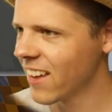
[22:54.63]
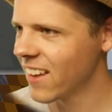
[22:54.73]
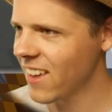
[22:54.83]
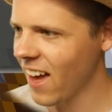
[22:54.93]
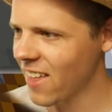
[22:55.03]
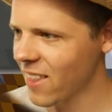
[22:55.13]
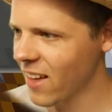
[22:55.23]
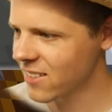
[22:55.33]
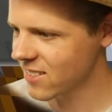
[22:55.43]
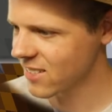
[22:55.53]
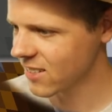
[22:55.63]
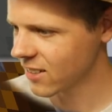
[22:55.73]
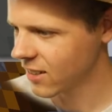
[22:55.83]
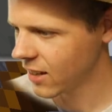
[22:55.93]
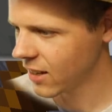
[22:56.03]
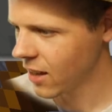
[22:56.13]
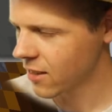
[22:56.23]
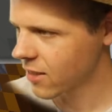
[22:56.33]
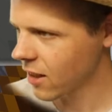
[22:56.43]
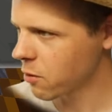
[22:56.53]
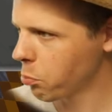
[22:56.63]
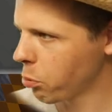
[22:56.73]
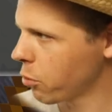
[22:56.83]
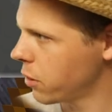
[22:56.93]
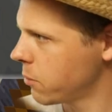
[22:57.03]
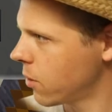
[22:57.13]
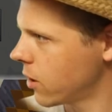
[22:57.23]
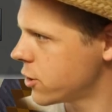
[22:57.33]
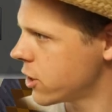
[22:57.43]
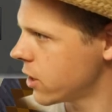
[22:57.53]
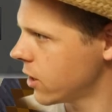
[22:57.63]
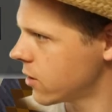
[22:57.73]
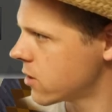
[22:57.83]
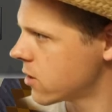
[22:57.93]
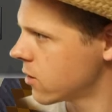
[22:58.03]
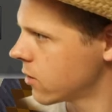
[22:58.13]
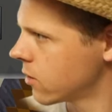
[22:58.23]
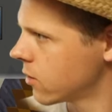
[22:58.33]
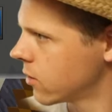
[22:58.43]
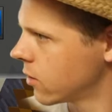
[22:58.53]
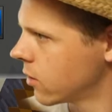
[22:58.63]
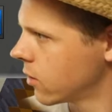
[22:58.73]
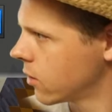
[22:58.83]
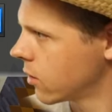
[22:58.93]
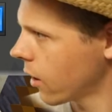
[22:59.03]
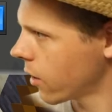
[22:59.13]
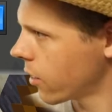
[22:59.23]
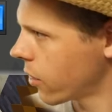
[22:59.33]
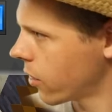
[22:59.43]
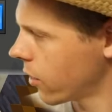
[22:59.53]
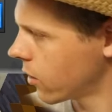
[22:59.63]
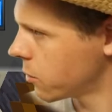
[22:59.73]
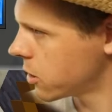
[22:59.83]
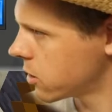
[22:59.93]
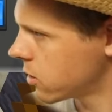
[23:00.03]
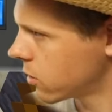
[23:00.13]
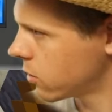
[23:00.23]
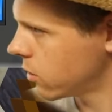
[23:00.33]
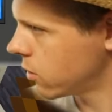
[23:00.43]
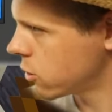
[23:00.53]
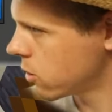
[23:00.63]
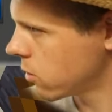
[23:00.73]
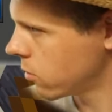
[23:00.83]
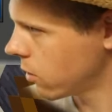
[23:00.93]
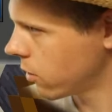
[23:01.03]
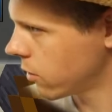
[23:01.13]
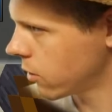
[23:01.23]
yeah, that's pretty much it. I think, let me just look through the show note, or